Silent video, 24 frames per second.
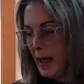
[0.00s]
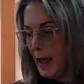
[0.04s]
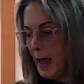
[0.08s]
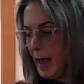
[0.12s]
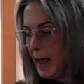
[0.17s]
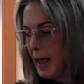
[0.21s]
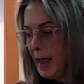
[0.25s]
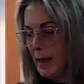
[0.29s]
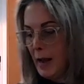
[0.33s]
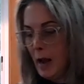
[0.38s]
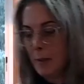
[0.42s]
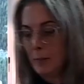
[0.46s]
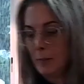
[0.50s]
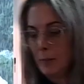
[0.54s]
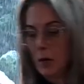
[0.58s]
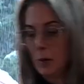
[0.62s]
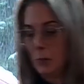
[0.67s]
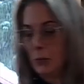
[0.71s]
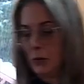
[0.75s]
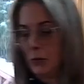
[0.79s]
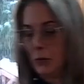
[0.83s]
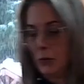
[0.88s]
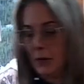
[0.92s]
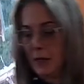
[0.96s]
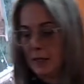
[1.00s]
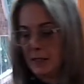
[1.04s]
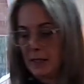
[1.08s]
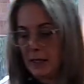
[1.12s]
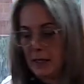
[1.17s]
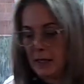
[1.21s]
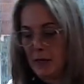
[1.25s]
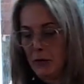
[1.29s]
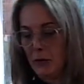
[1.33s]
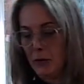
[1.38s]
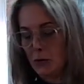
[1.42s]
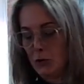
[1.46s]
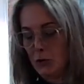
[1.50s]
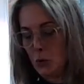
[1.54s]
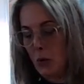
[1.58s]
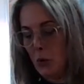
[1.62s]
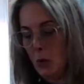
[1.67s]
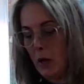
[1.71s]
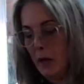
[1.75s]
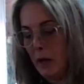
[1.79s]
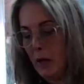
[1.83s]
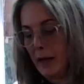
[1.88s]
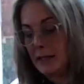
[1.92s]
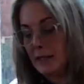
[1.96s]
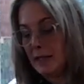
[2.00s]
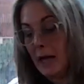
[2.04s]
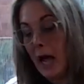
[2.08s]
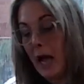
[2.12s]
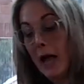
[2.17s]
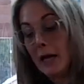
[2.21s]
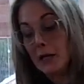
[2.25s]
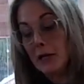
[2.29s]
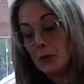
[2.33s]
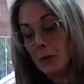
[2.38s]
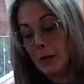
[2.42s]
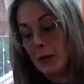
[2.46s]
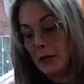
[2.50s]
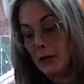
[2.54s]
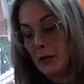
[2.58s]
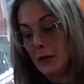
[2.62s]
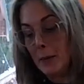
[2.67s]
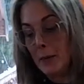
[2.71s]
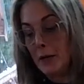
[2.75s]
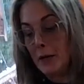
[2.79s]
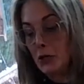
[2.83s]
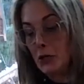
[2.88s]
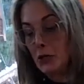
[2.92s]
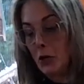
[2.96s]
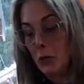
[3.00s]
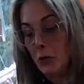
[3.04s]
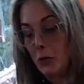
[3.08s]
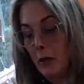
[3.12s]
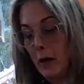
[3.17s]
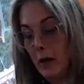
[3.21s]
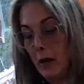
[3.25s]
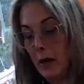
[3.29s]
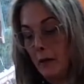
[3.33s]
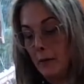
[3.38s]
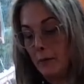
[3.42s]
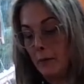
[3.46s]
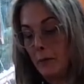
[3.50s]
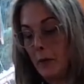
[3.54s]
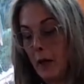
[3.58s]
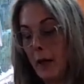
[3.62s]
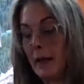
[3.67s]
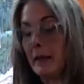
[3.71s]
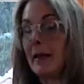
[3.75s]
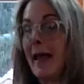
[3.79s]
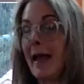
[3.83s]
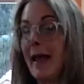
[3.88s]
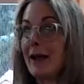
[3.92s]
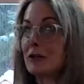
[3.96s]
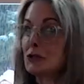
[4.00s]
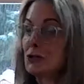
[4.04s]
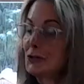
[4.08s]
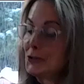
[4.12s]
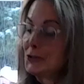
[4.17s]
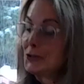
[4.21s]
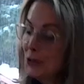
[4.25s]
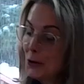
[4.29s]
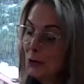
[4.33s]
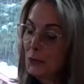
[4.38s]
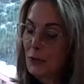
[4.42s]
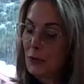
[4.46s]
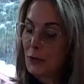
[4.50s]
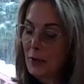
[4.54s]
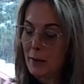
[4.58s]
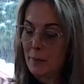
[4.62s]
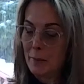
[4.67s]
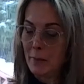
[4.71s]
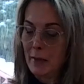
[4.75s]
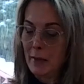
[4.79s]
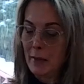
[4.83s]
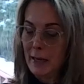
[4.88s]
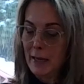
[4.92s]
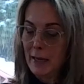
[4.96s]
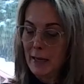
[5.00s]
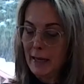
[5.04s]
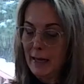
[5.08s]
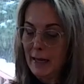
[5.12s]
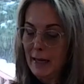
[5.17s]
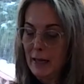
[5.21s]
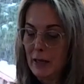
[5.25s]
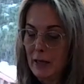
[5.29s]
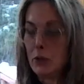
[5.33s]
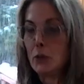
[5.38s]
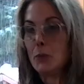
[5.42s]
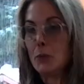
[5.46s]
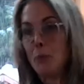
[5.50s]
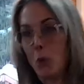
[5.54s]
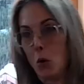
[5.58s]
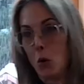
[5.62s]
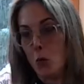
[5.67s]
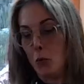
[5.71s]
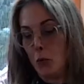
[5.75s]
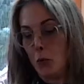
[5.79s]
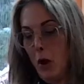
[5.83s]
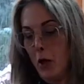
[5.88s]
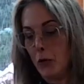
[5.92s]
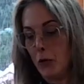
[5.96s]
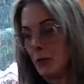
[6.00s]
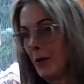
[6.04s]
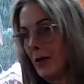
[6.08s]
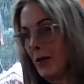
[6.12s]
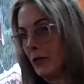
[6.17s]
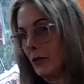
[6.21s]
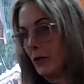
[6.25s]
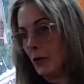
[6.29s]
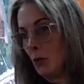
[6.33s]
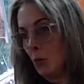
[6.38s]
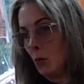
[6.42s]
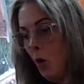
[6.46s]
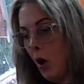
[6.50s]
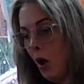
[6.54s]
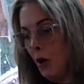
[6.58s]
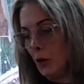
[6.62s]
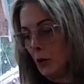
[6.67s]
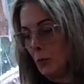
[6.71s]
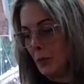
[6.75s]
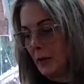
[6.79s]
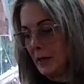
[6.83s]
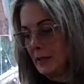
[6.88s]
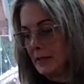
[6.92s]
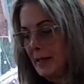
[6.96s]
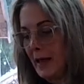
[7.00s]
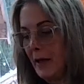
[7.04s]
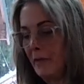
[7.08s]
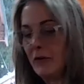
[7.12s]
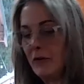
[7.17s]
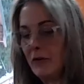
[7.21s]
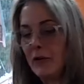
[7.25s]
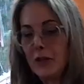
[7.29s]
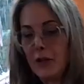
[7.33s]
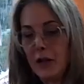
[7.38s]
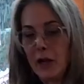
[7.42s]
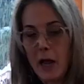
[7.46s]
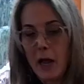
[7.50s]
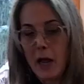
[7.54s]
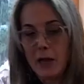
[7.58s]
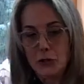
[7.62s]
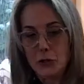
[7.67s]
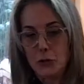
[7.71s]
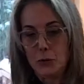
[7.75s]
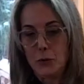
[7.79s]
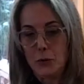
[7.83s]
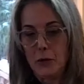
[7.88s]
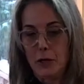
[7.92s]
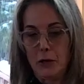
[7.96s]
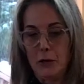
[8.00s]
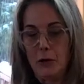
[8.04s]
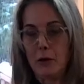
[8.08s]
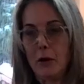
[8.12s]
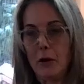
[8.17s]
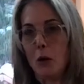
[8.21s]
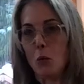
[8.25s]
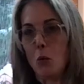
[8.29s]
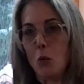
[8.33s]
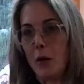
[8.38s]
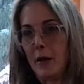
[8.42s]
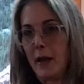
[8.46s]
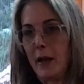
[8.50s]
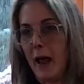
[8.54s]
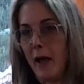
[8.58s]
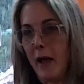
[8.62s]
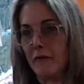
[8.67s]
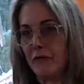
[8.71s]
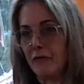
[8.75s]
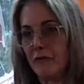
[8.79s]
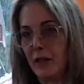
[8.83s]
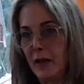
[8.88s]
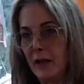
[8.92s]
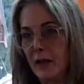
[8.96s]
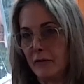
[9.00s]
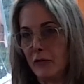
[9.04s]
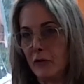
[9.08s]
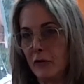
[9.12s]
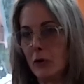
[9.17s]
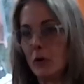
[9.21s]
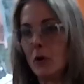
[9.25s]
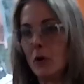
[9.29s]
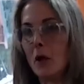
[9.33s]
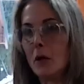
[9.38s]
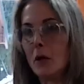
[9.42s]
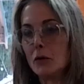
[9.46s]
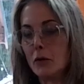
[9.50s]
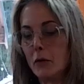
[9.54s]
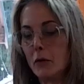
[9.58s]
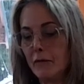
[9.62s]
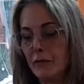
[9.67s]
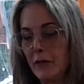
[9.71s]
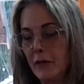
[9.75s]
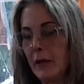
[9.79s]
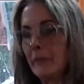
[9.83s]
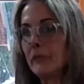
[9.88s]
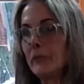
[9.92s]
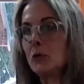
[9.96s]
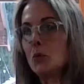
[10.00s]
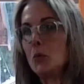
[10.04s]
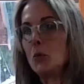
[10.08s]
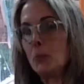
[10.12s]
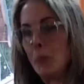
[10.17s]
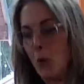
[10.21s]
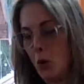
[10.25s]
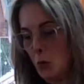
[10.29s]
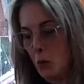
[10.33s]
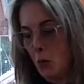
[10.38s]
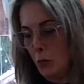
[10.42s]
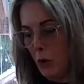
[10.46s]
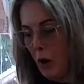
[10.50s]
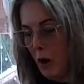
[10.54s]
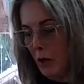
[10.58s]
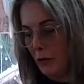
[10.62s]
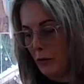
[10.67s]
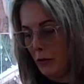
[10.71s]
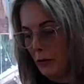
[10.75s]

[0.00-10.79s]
And I'm going to put these in there as well. I dehydrated them and I actually soaked them in bone broth rather than water because everything I do here I want to have flavored with bone broth.